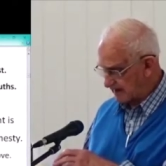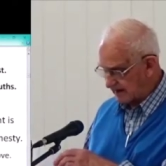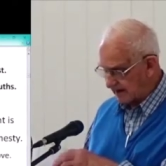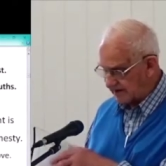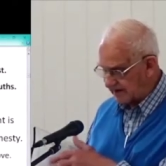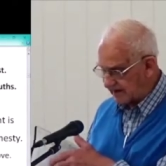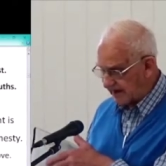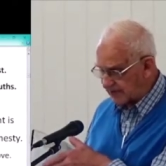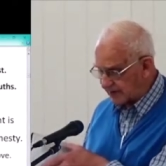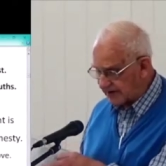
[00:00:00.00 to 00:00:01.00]
And in our
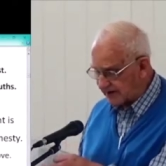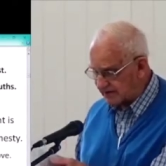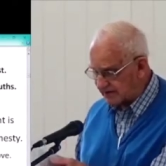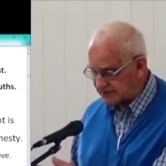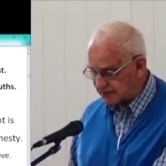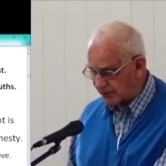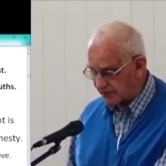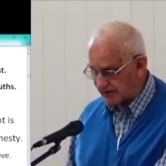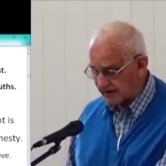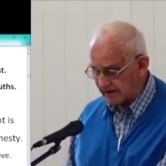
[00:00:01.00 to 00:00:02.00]
reading this
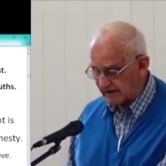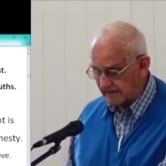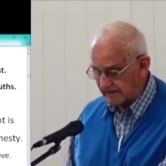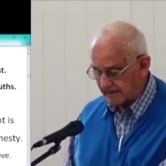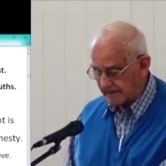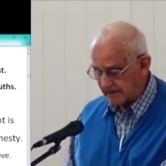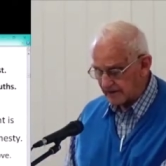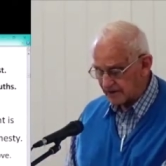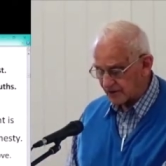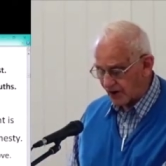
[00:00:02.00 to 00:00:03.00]
morning,
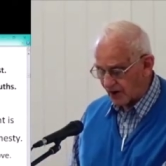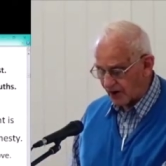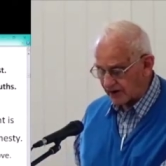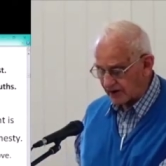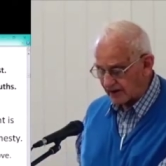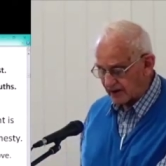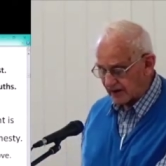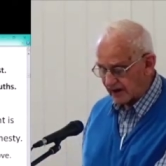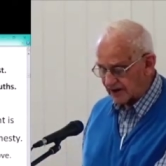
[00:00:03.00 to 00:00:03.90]
God has